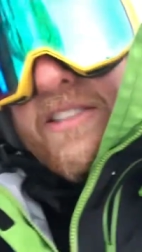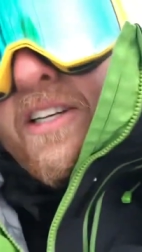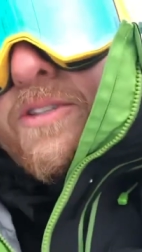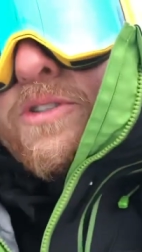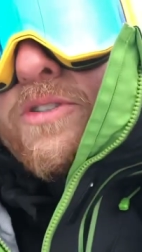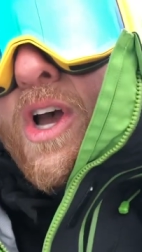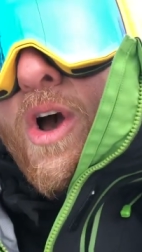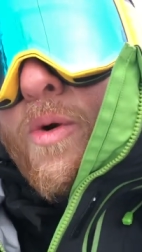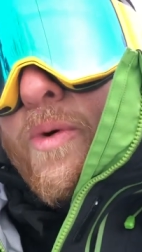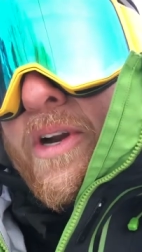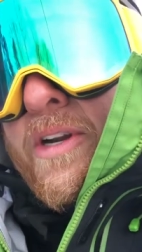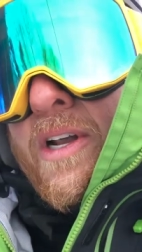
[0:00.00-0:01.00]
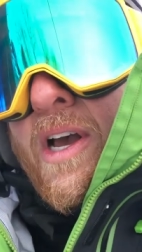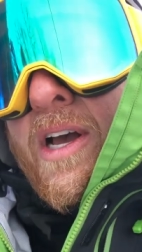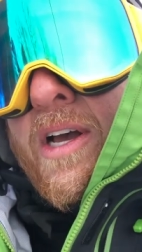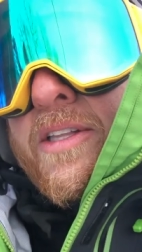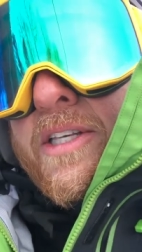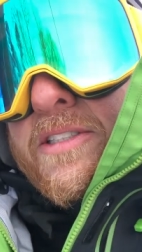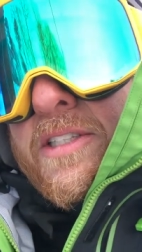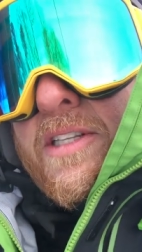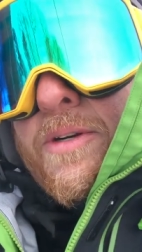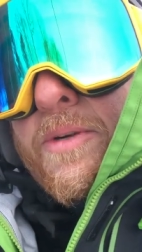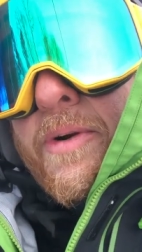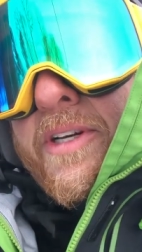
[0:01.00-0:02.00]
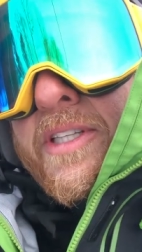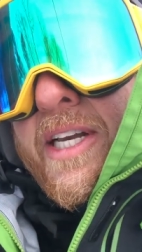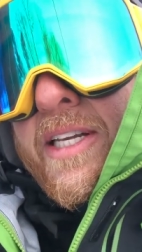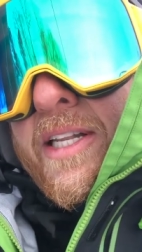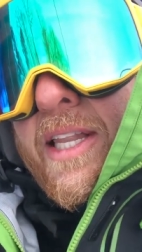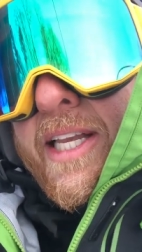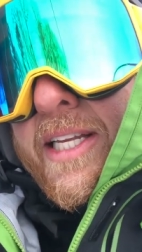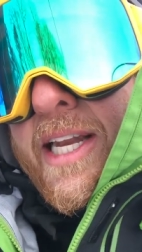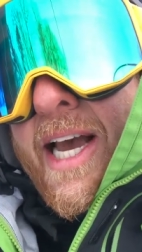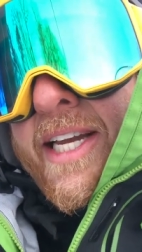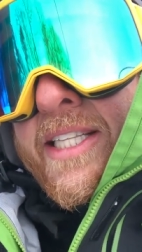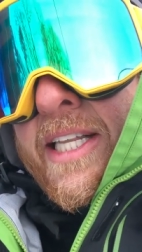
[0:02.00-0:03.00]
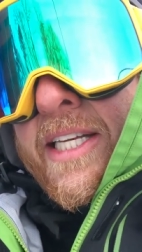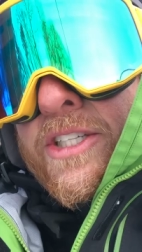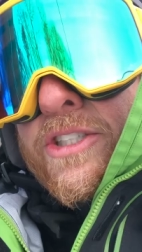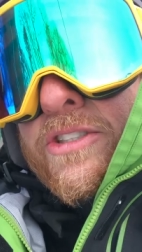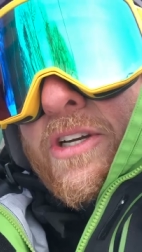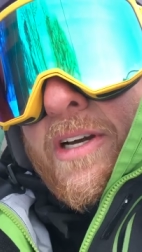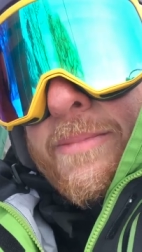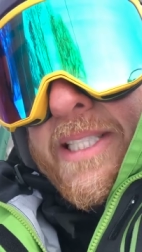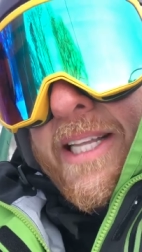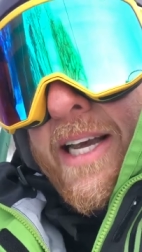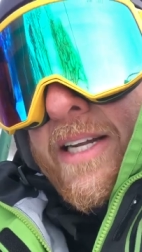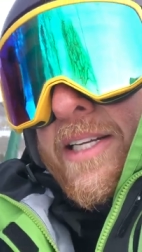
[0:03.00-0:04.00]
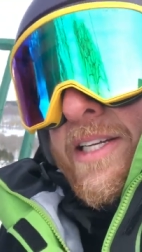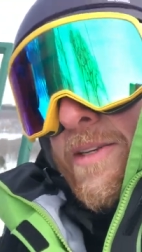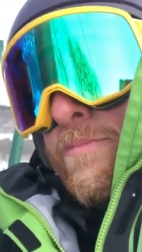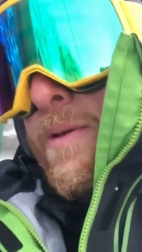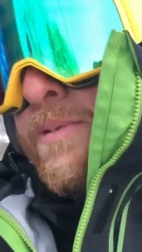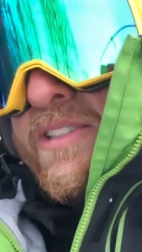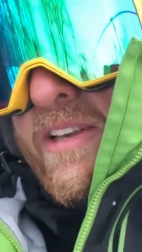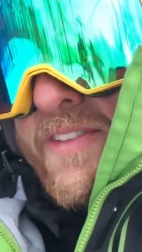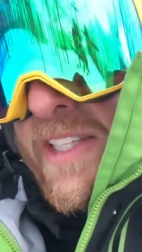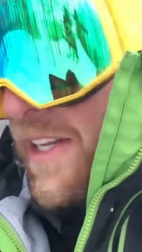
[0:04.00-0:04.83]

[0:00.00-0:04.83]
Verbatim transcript: said he was wearing, uh, they said they were wearing like, like nine layers. So how about that? Maybe seven